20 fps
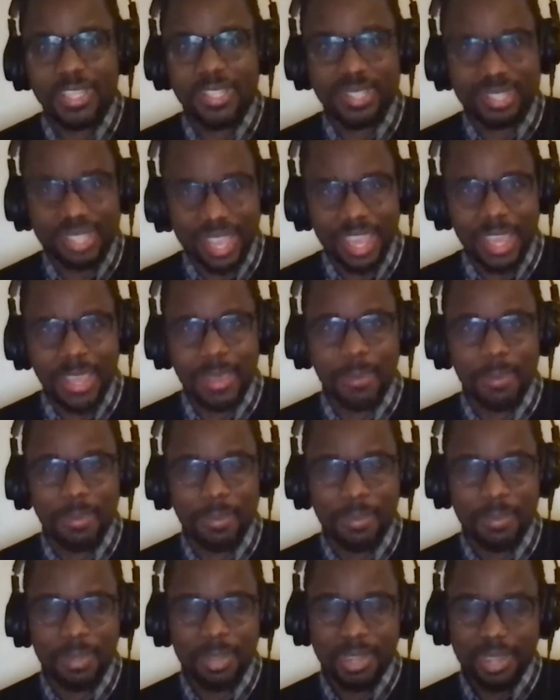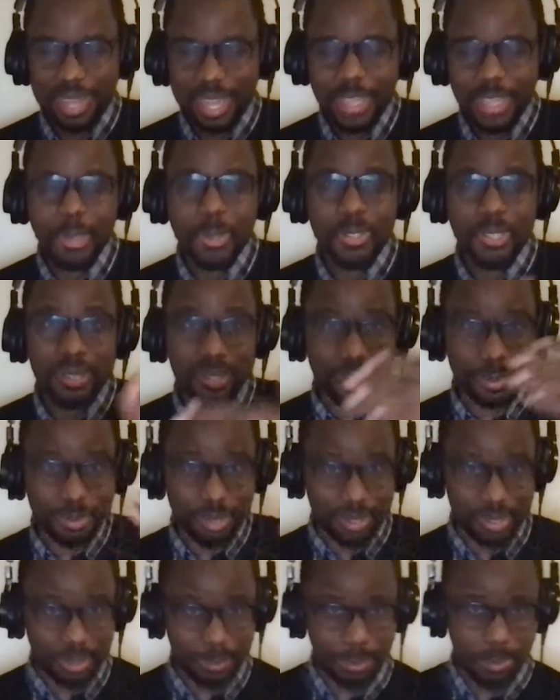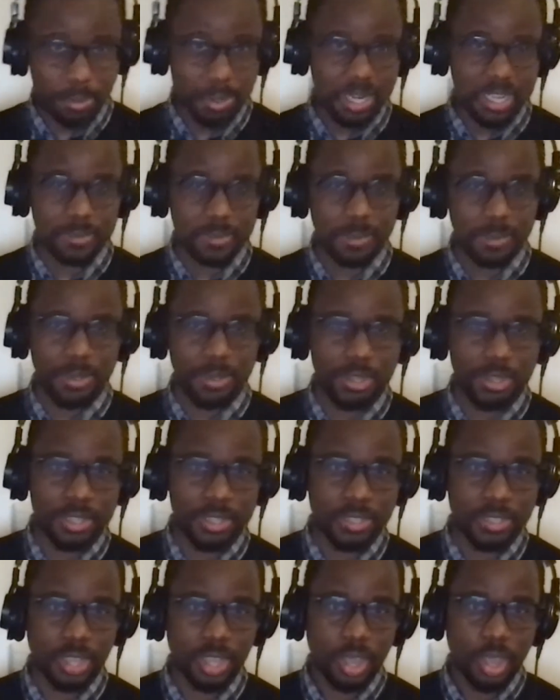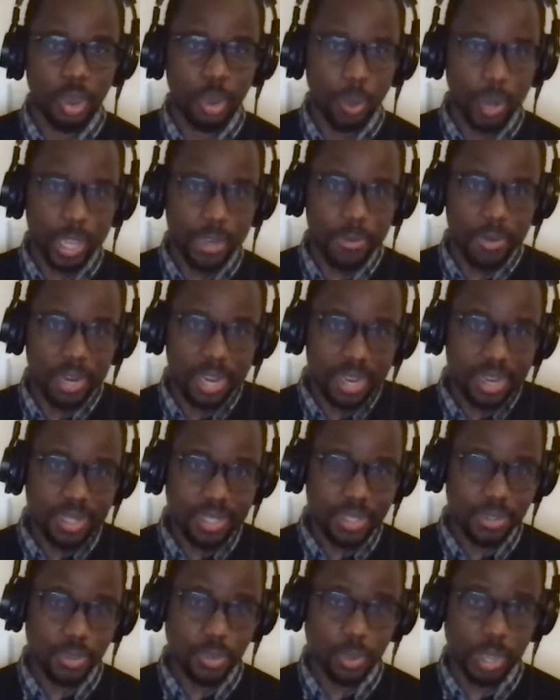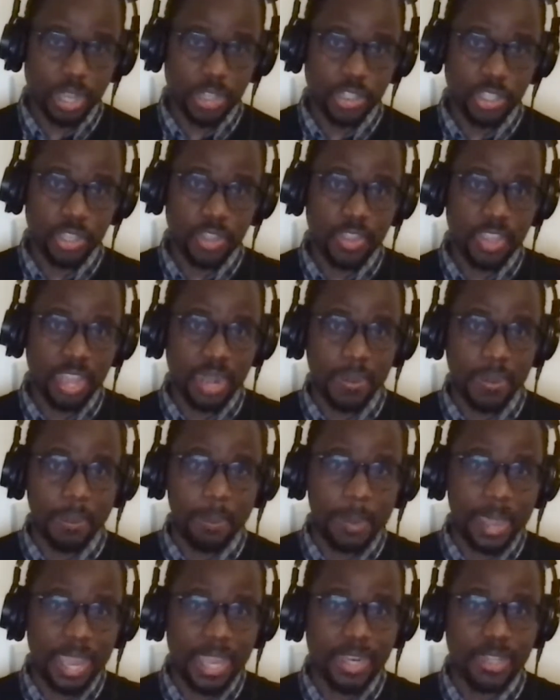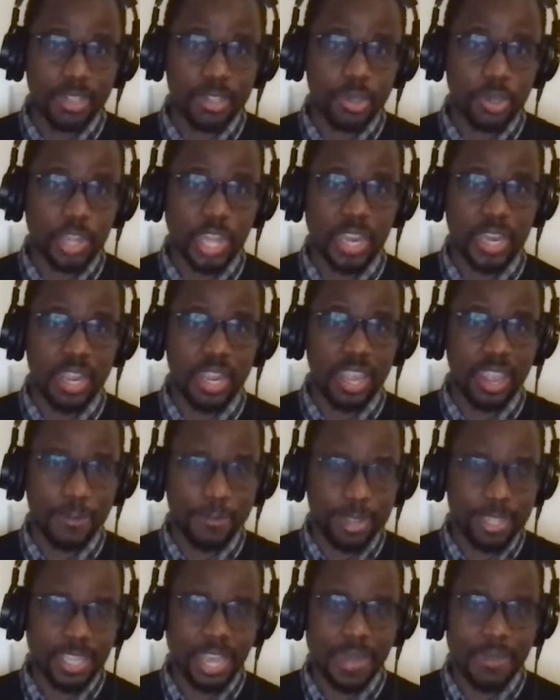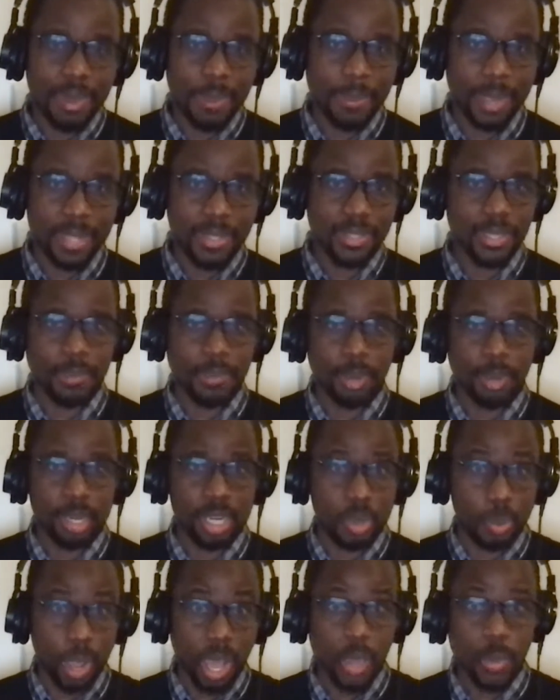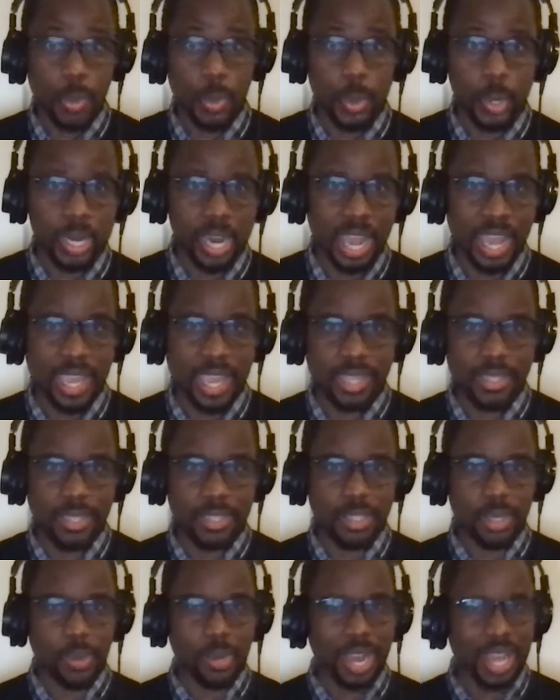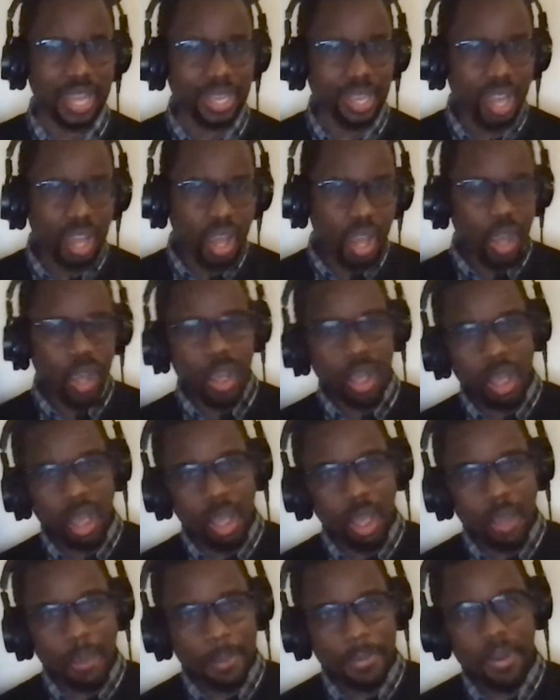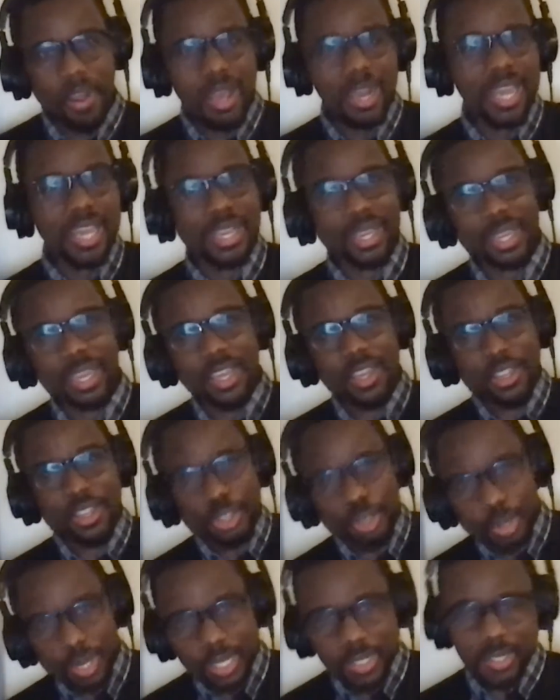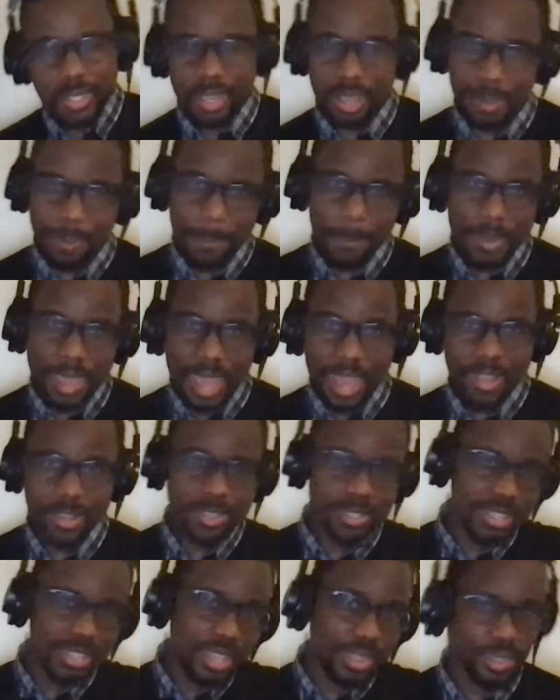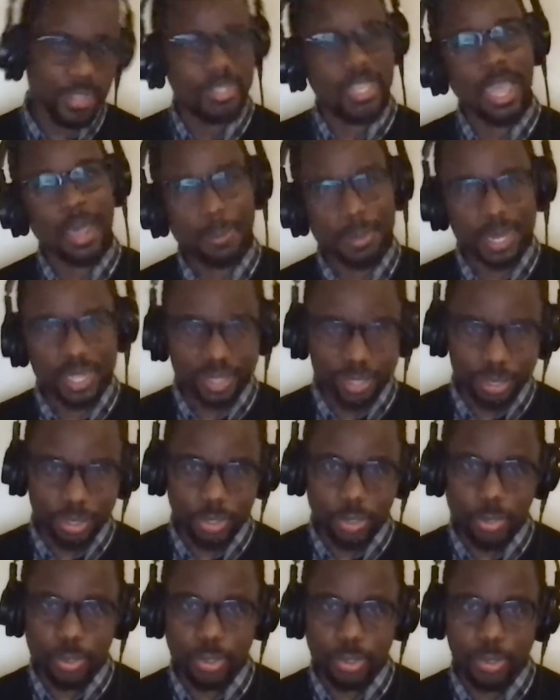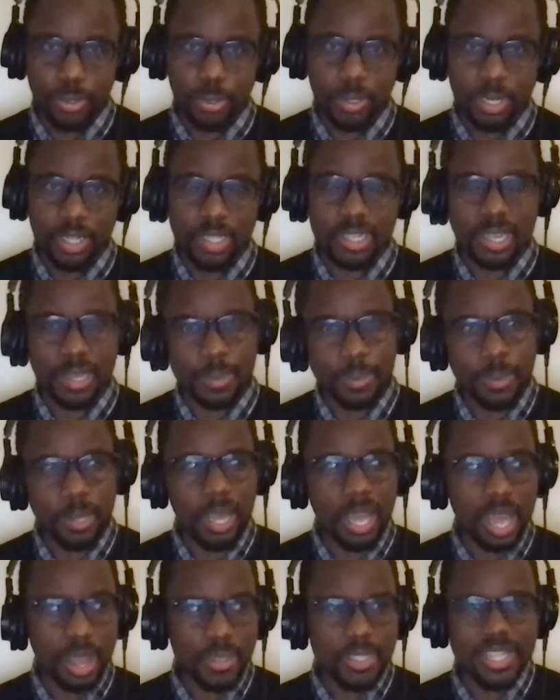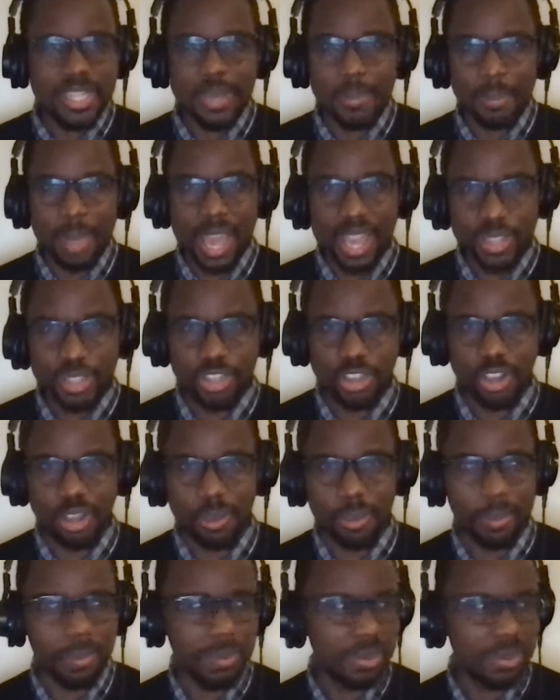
same ecosystem to support us because we created a situation that made it so that every time I met somebody while we were on hiatus, they were like, "Oh, bro, like you need to come back because nothing's happening till you do." And I was like, "How's that my job